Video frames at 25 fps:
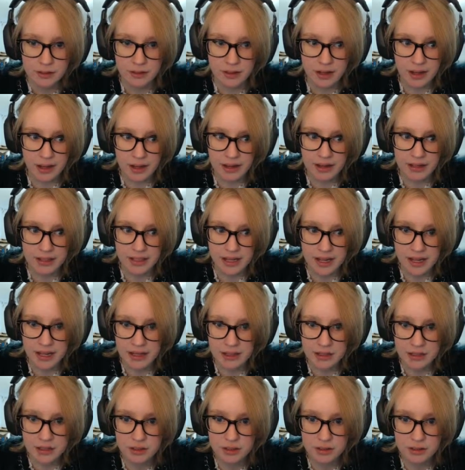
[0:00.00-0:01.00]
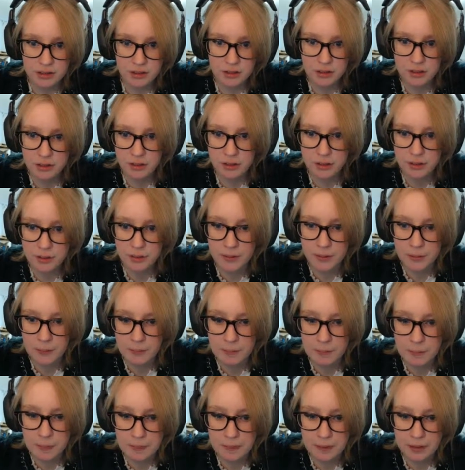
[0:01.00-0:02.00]
yeah, I guess.
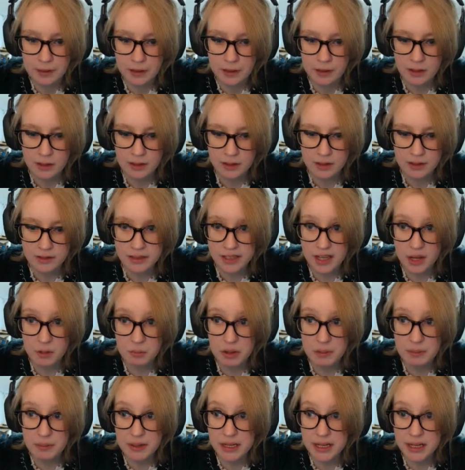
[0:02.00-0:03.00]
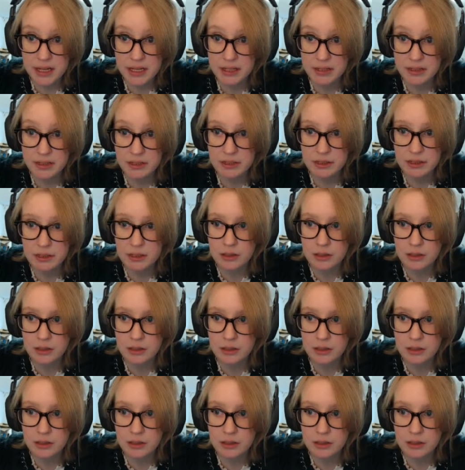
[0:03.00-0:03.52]
Tell me, please.